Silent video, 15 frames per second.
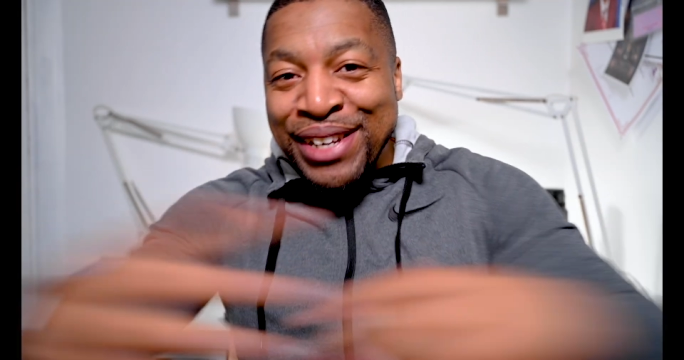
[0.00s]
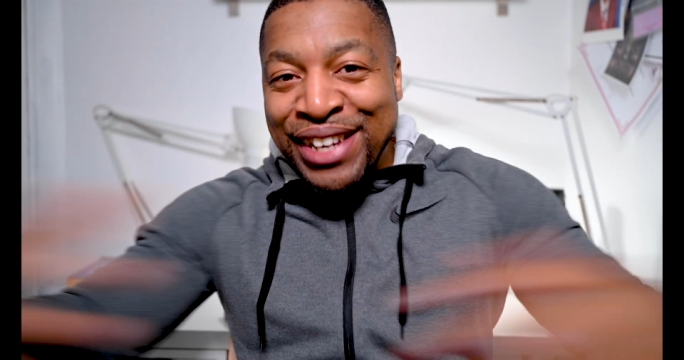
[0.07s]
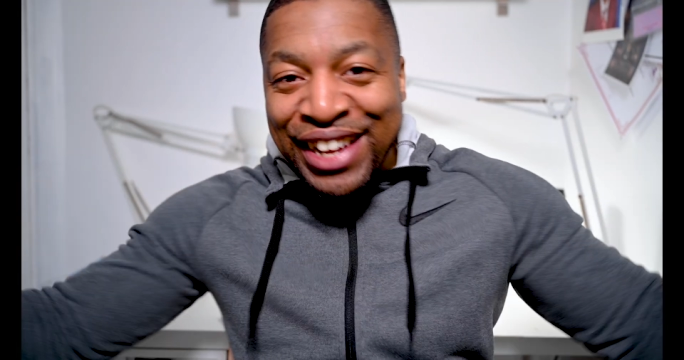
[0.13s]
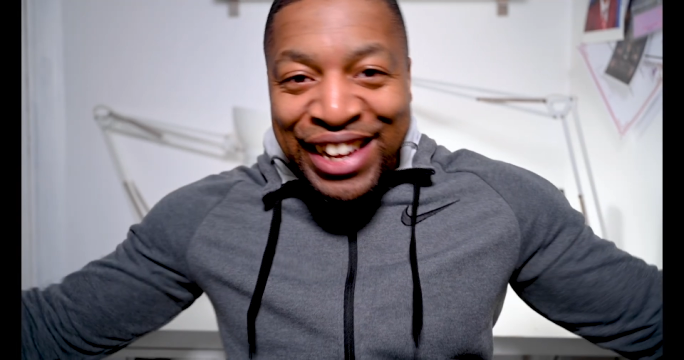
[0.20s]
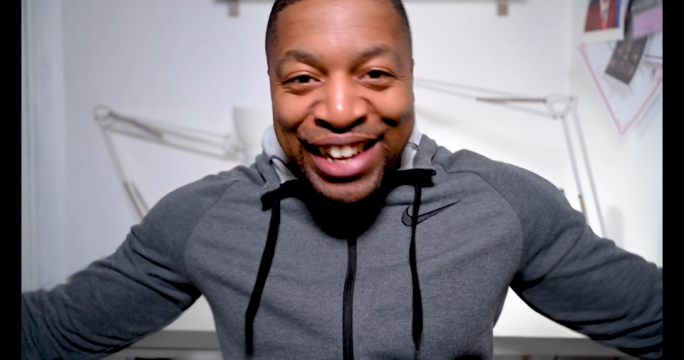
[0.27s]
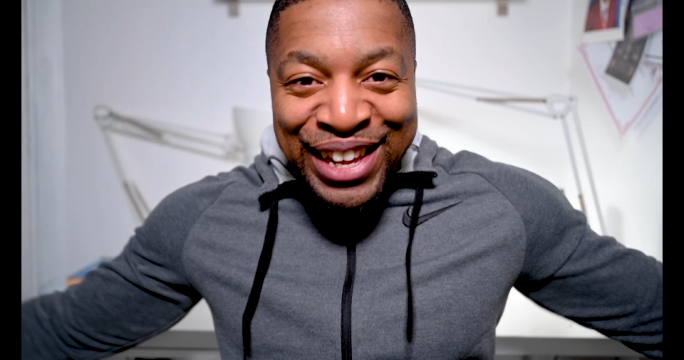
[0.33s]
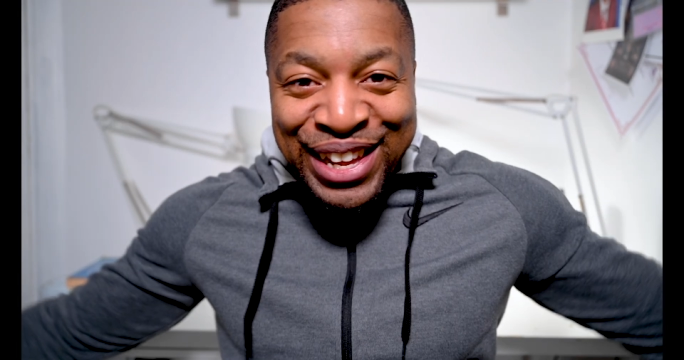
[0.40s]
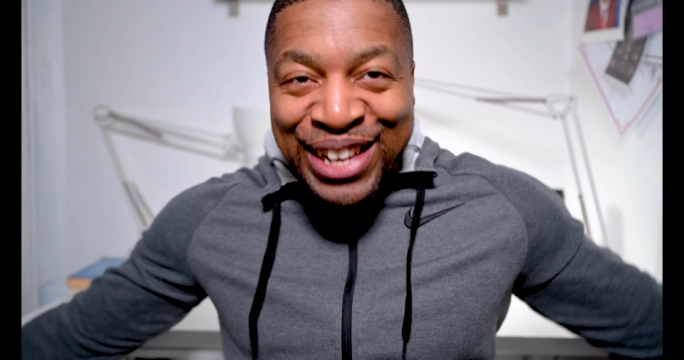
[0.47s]

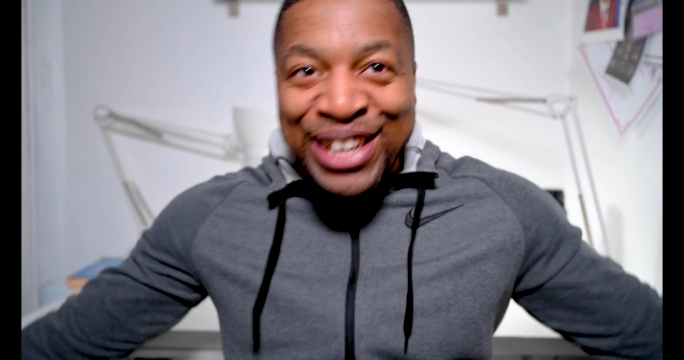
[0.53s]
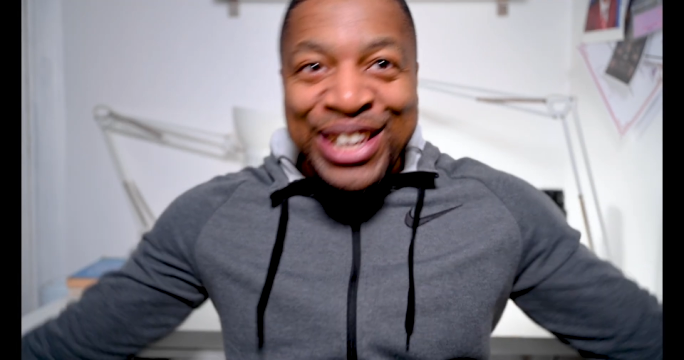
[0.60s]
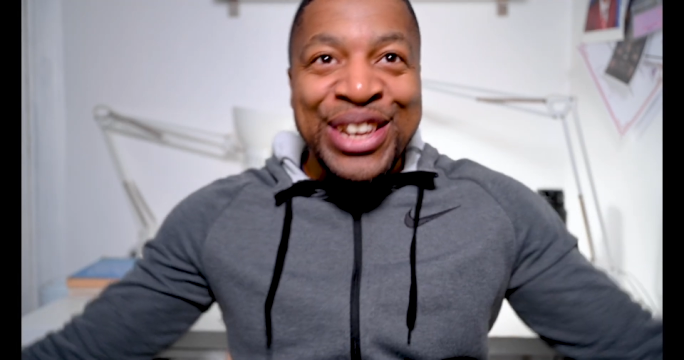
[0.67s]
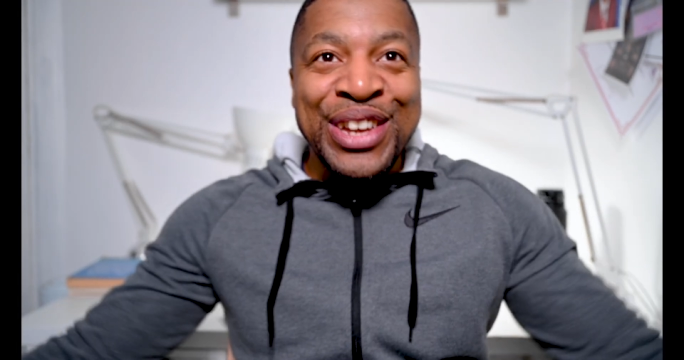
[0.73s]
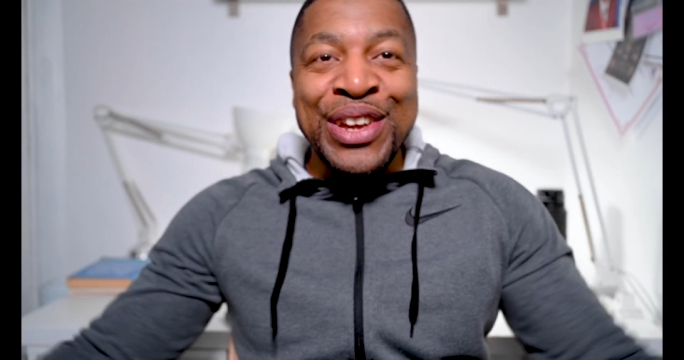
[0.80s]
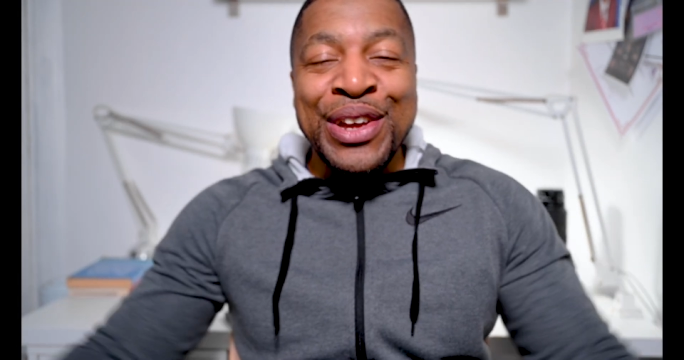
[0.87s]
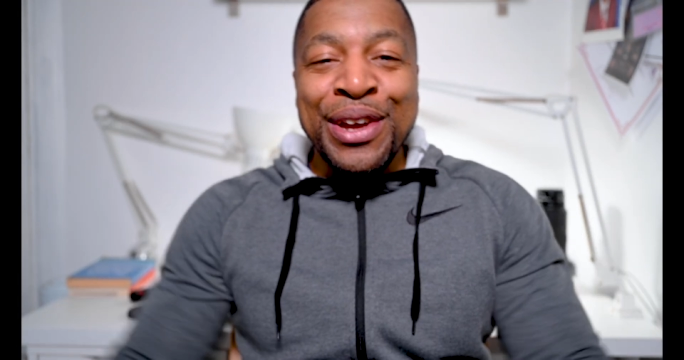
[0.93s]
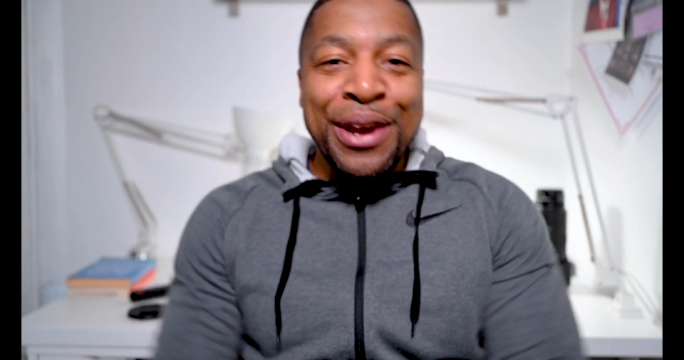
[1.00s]
like
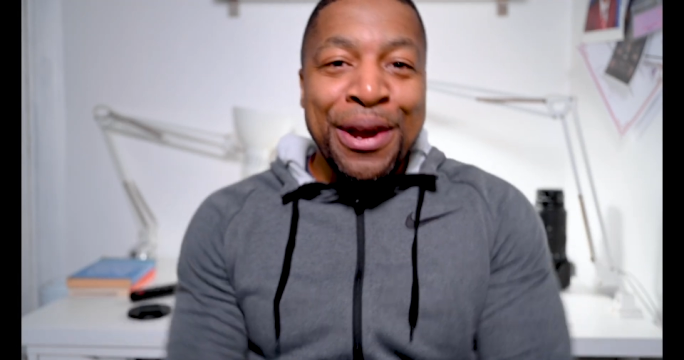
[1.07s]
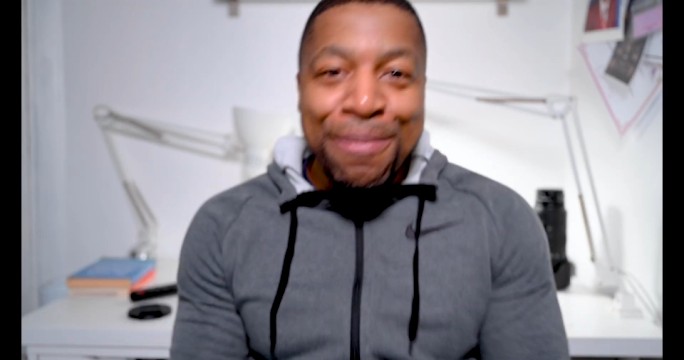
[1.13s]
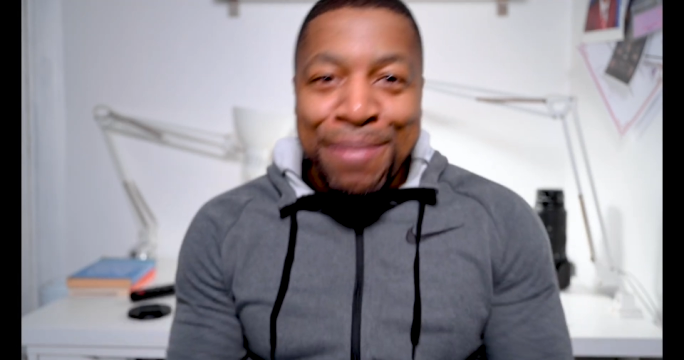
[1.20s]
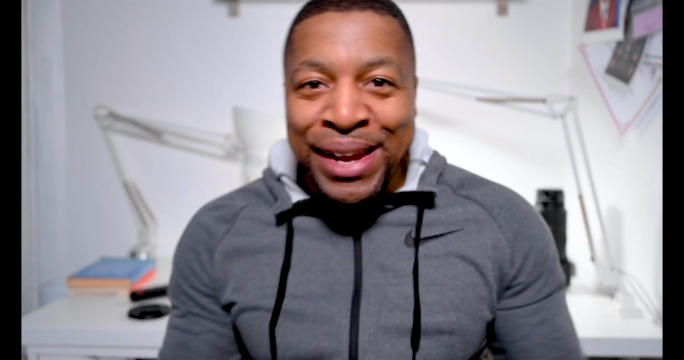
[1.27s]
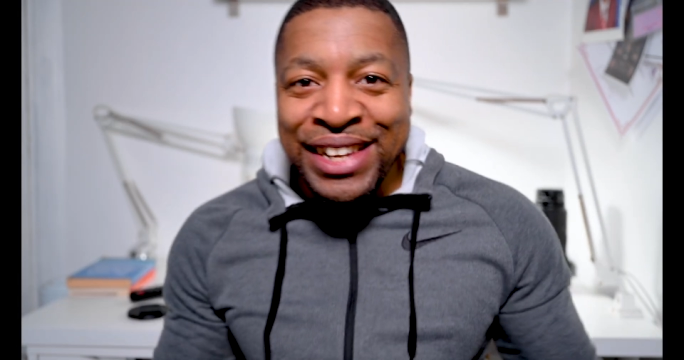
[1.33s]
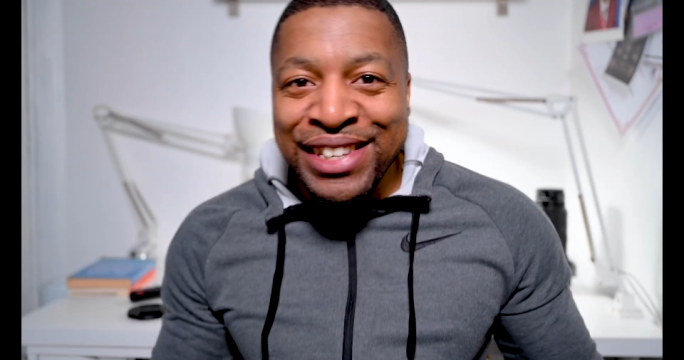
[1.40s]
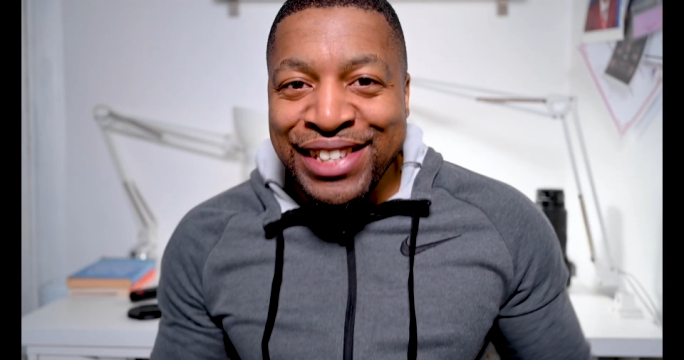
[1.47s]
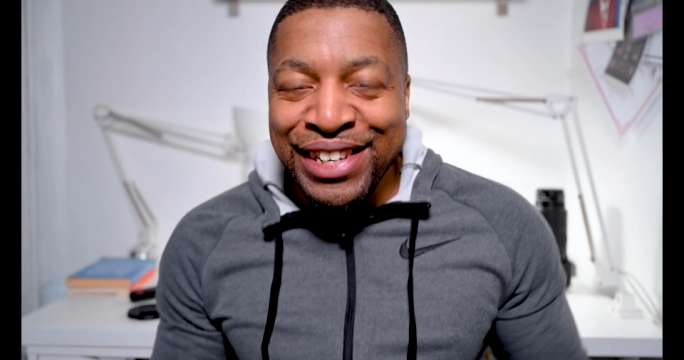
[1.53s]

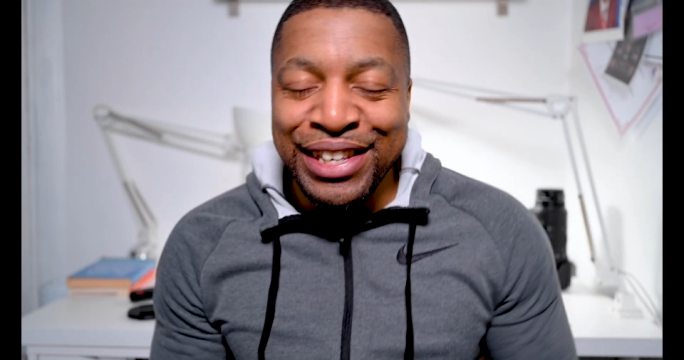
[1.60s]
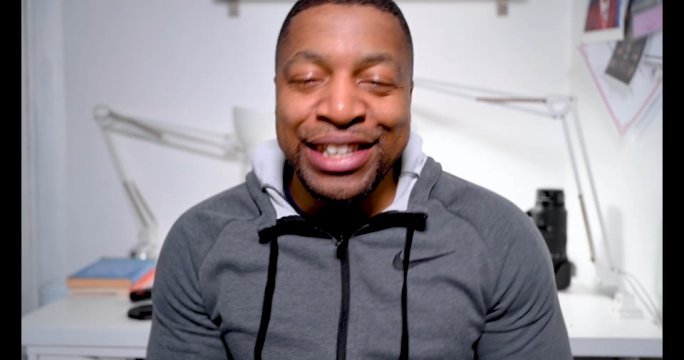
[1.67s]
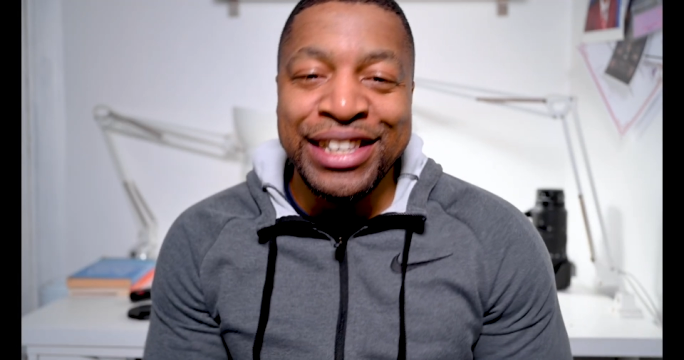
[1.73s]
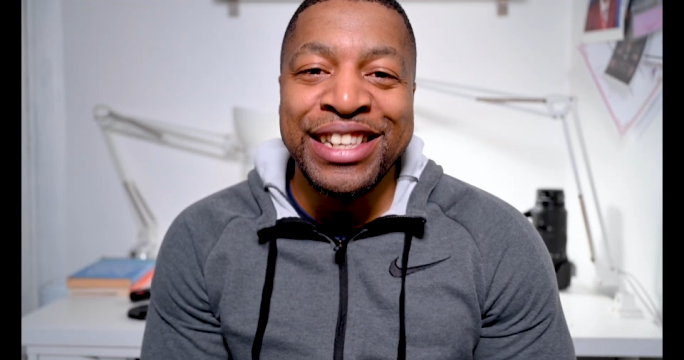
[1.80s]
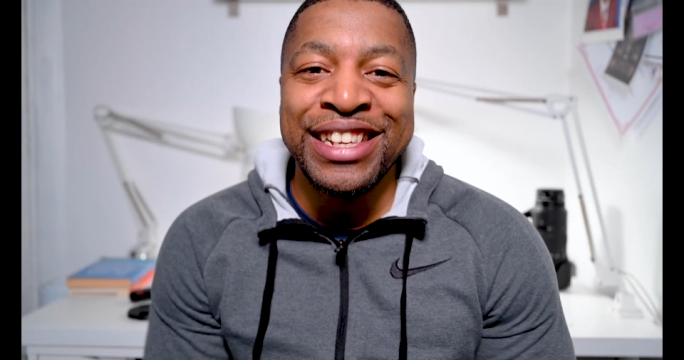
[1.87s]
amazing.